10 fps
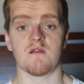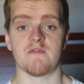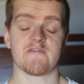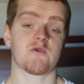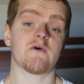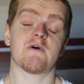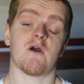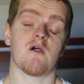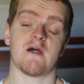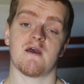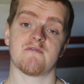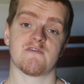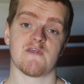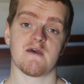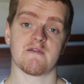That's really all I have to
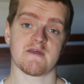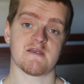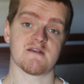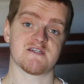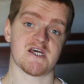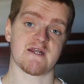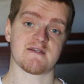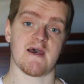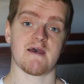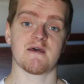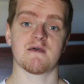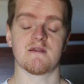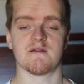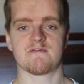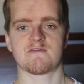say on the ketogenic diet,
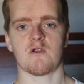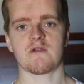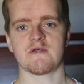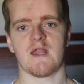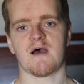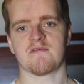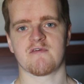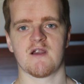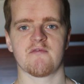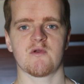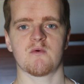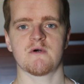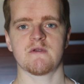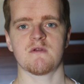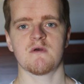and it's certainly not for
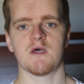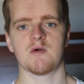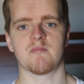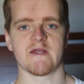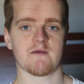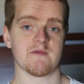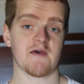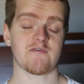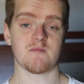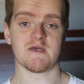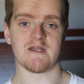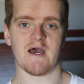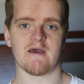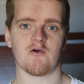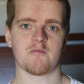everyone, but it can definitely be an
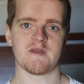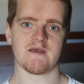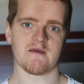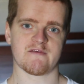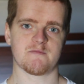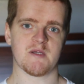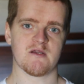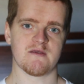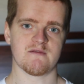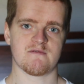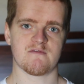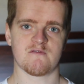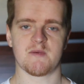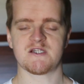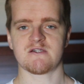eye-opening experience,
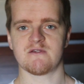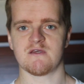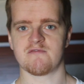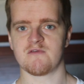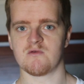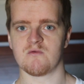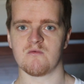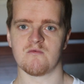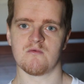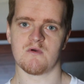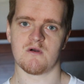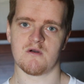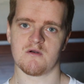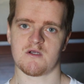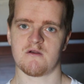especially if you
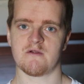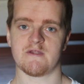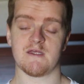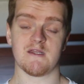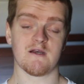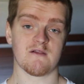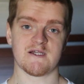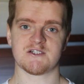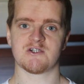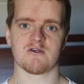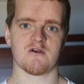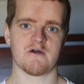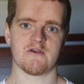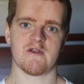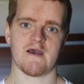are currently eating a lot of sugar
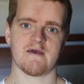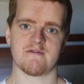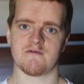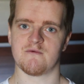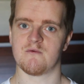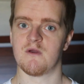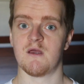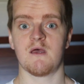on your diet, to,